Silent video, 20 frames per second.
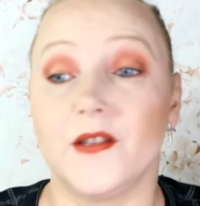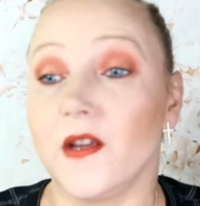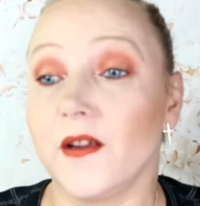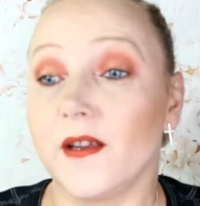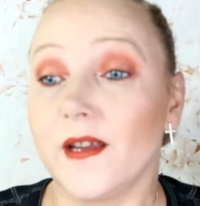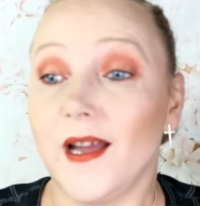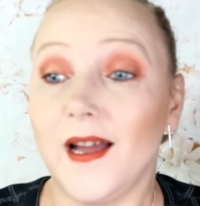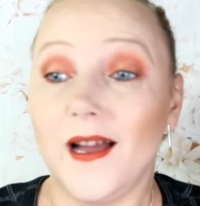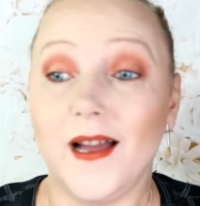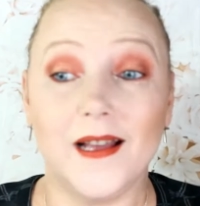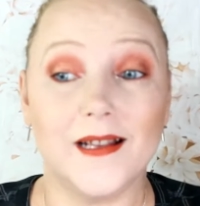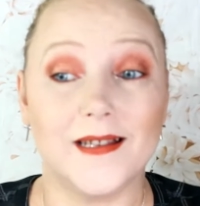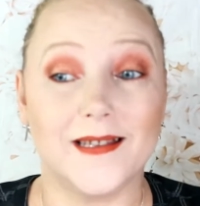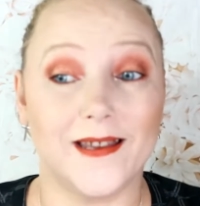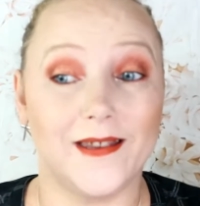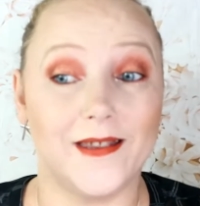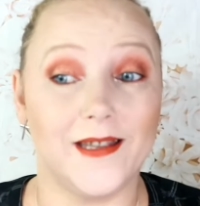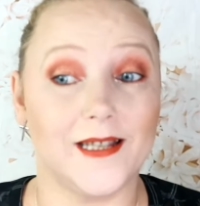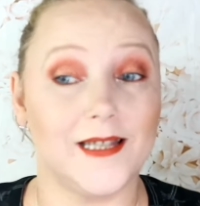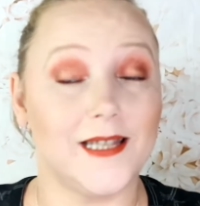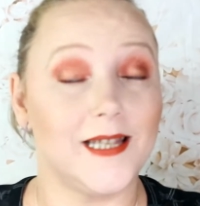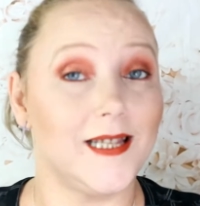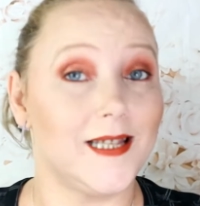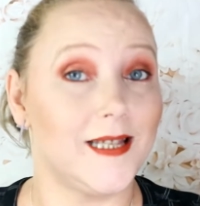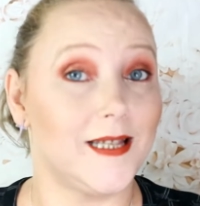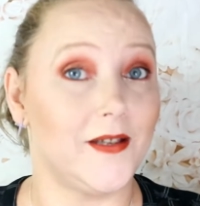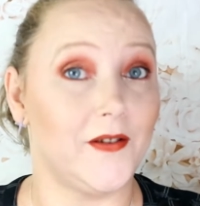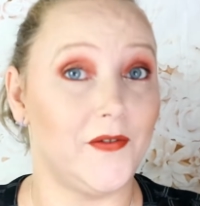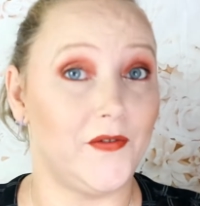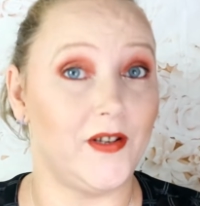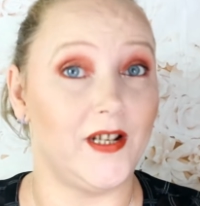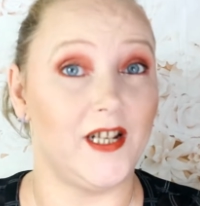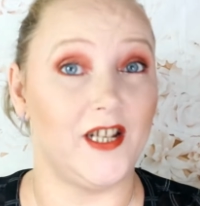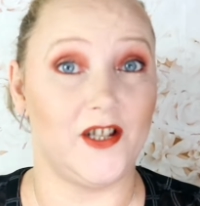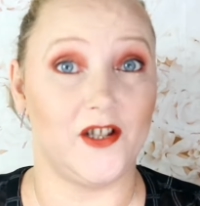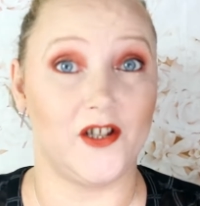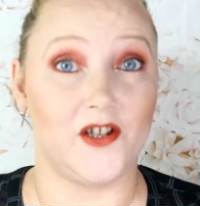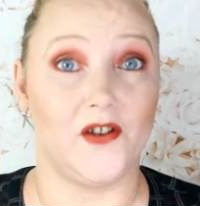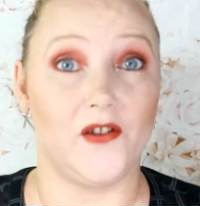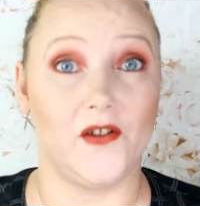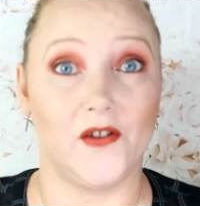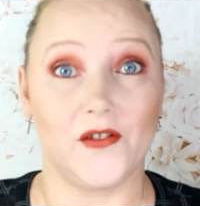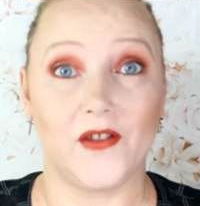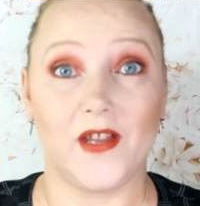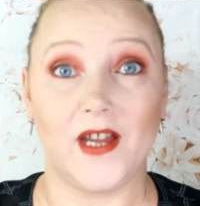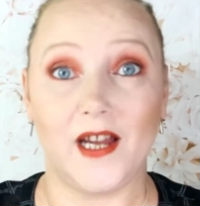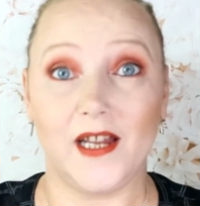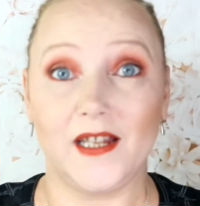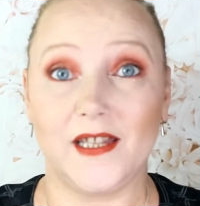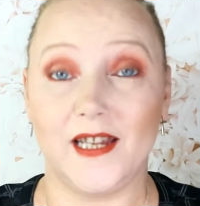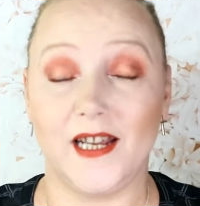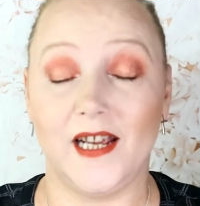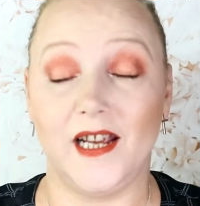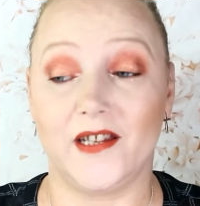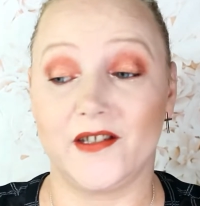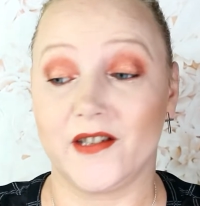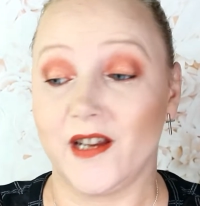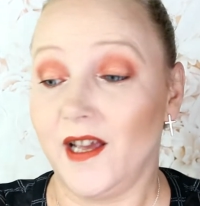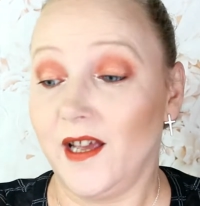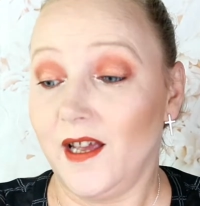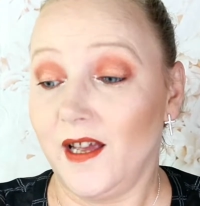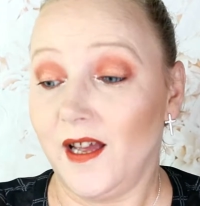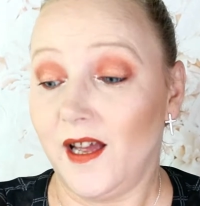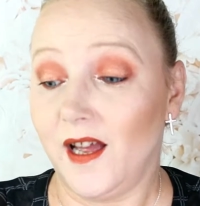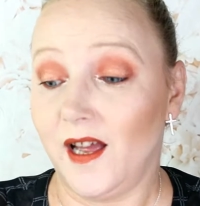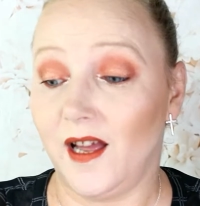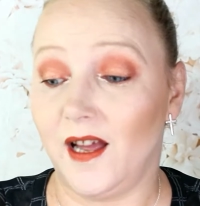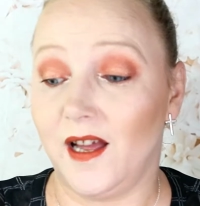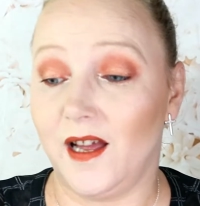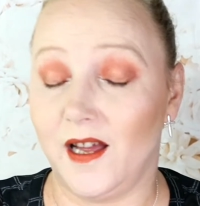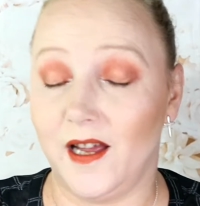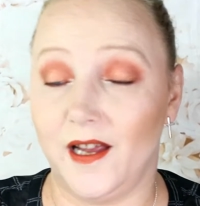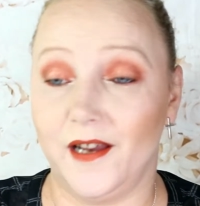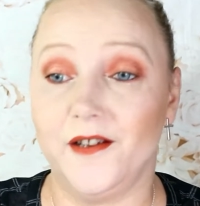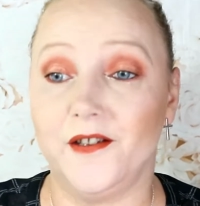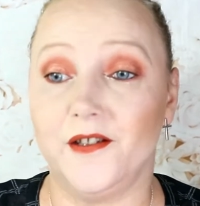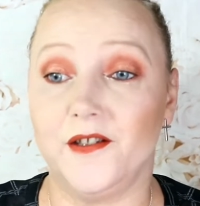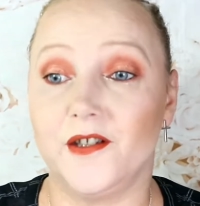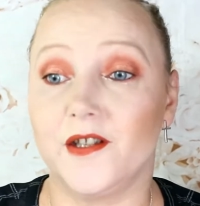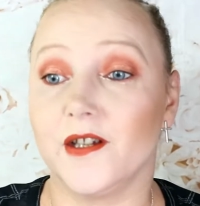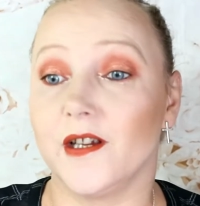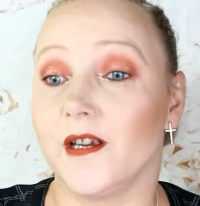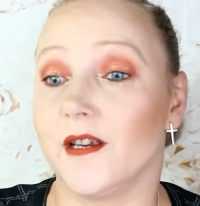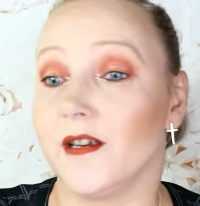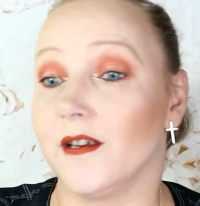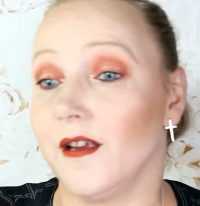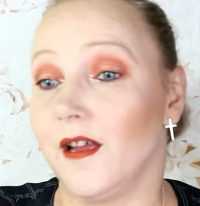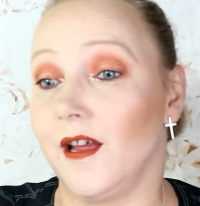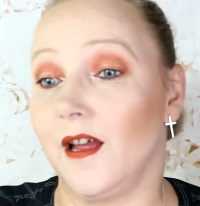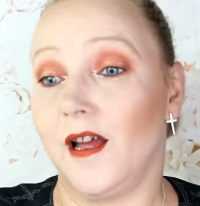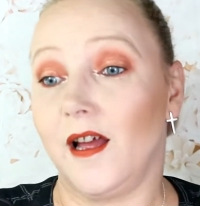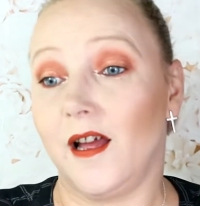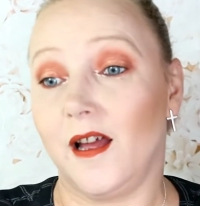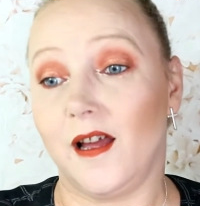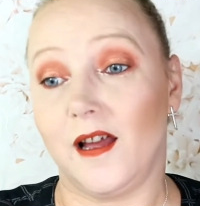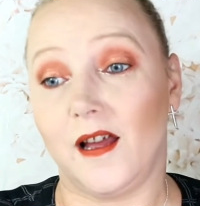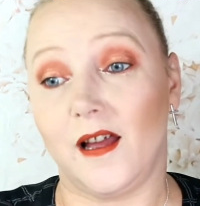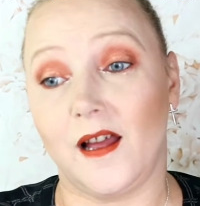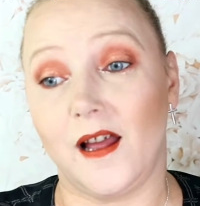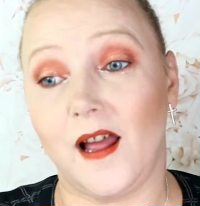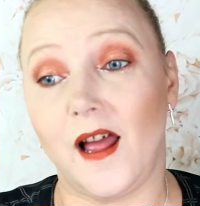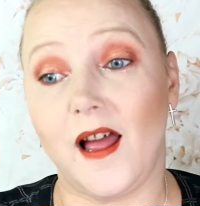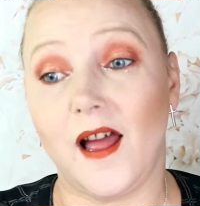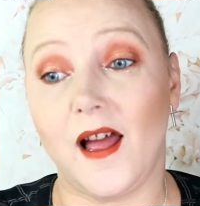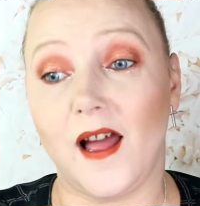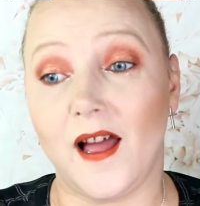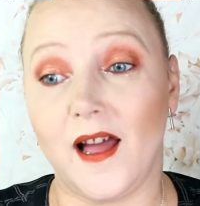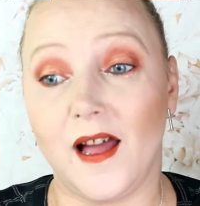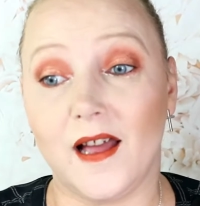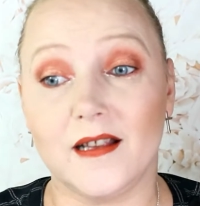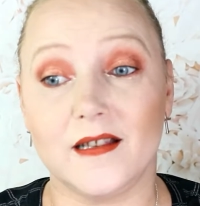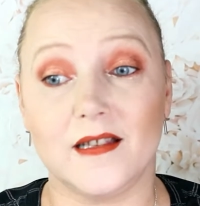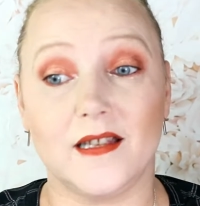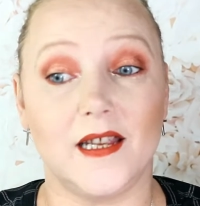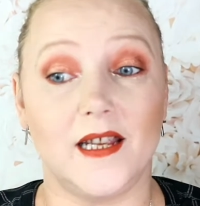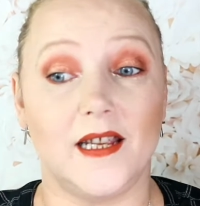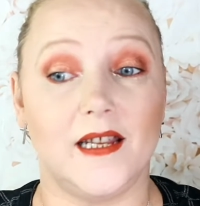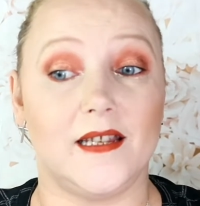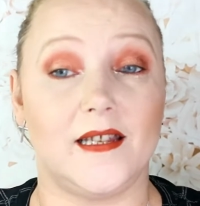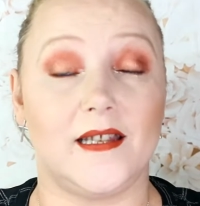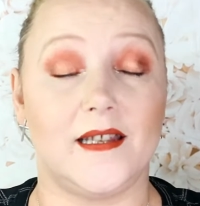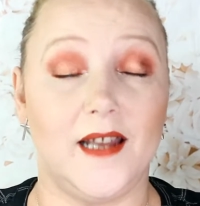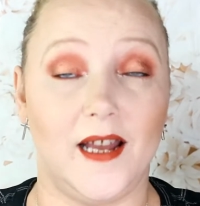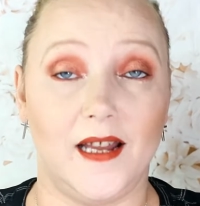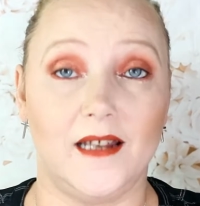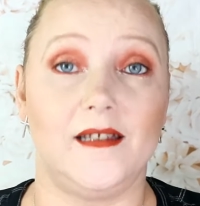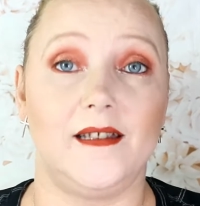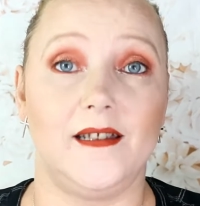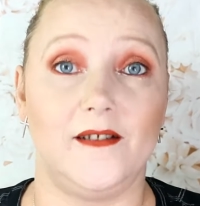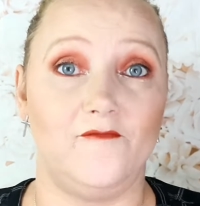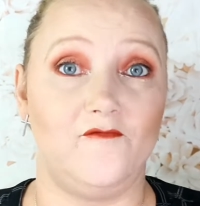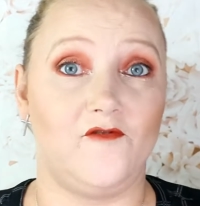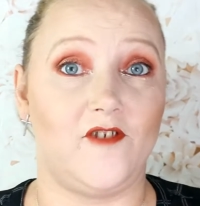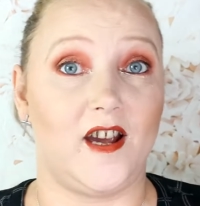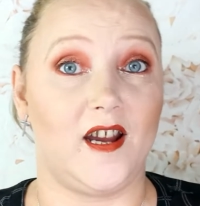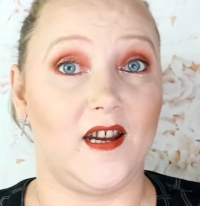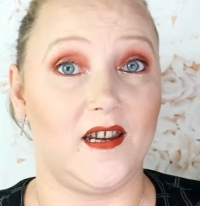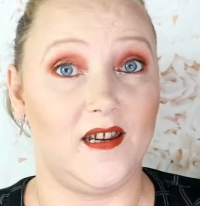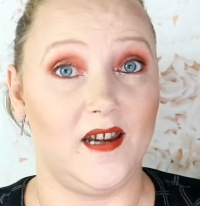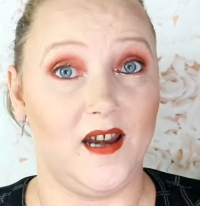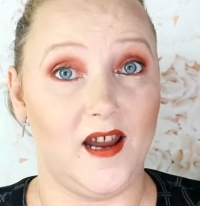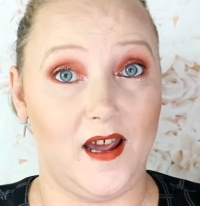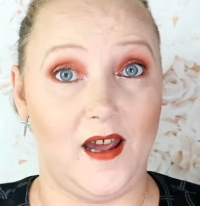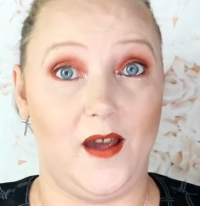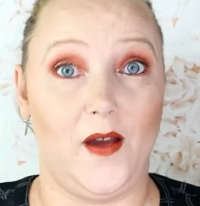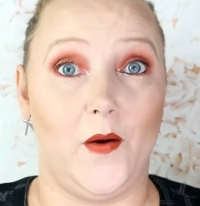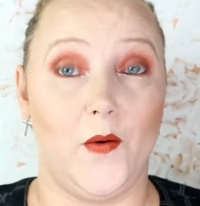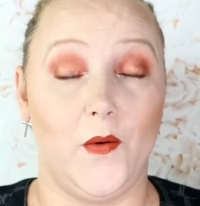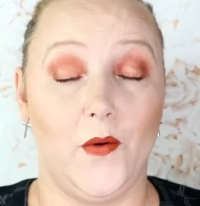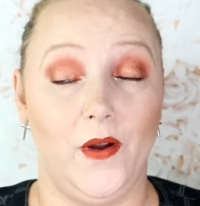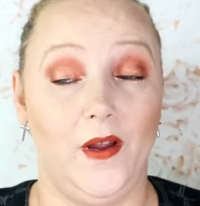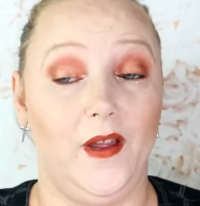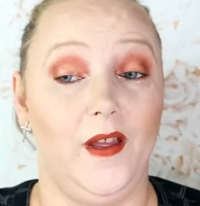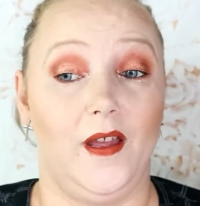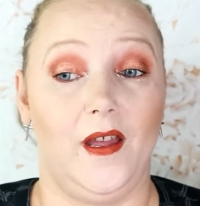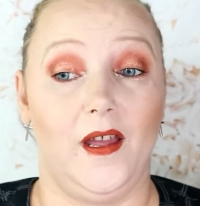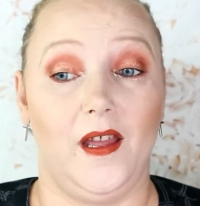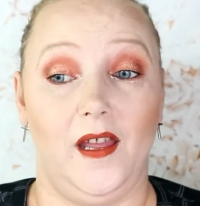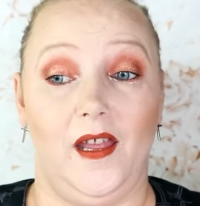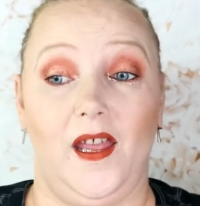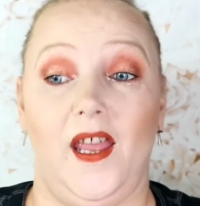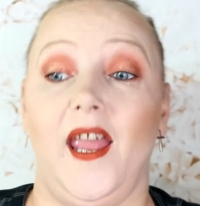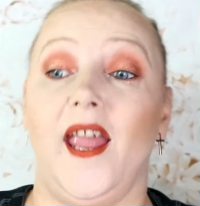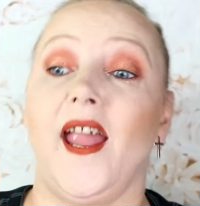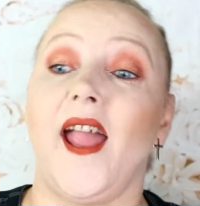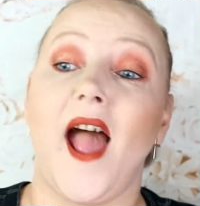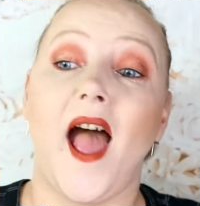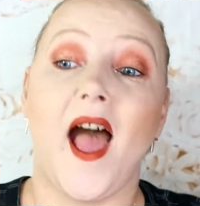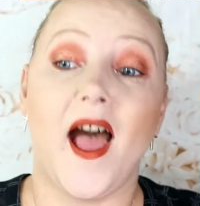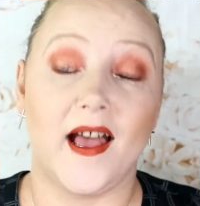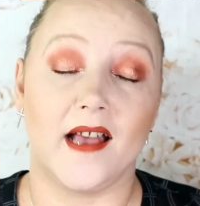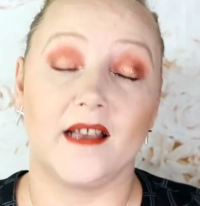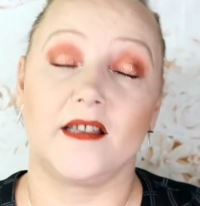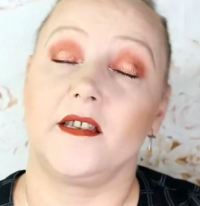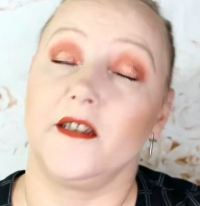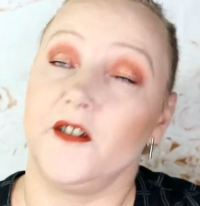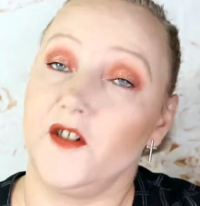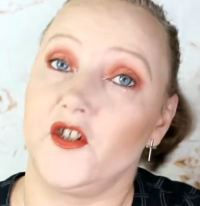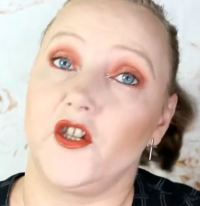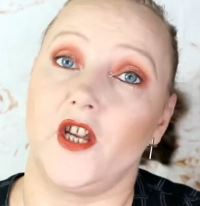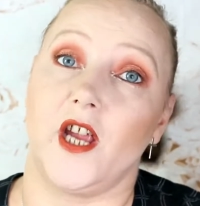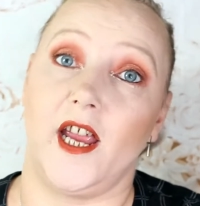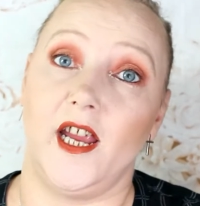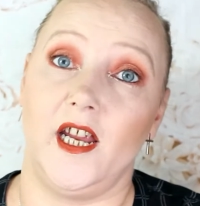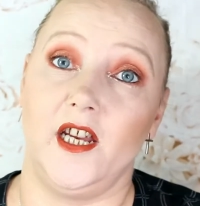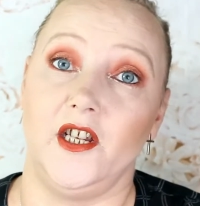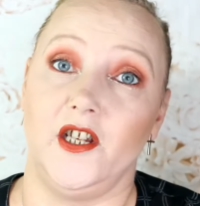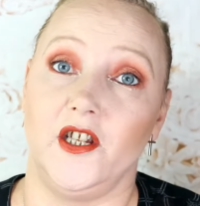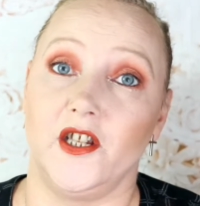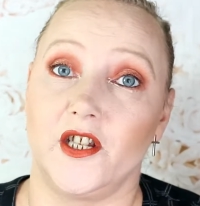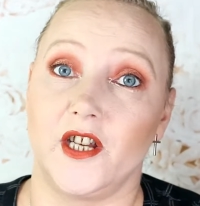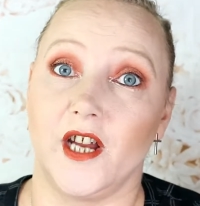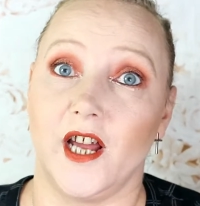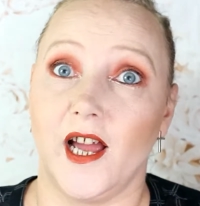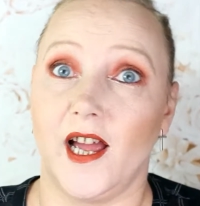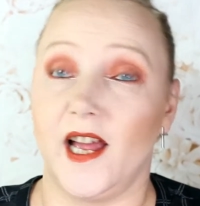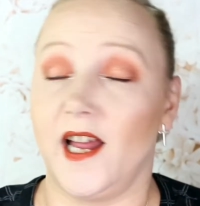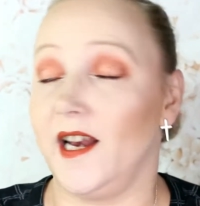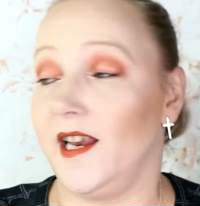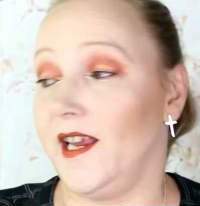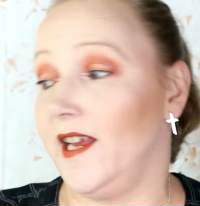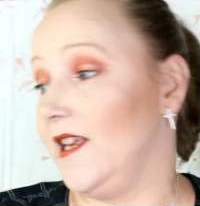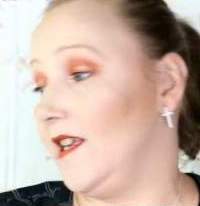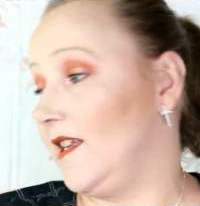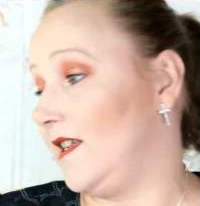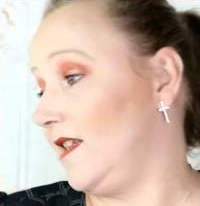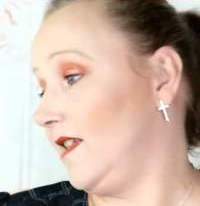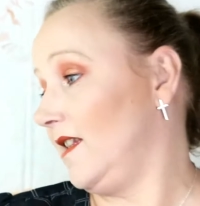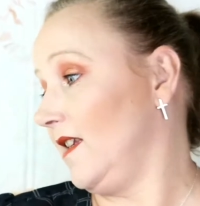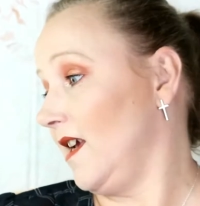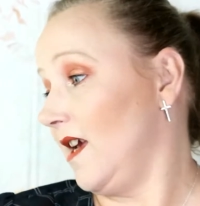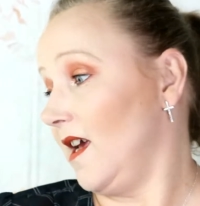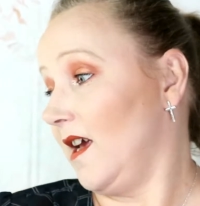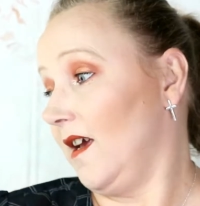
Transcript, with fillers: So guys, this is the finished look that I did, and as it's standing right now, it hasn't changed, and it's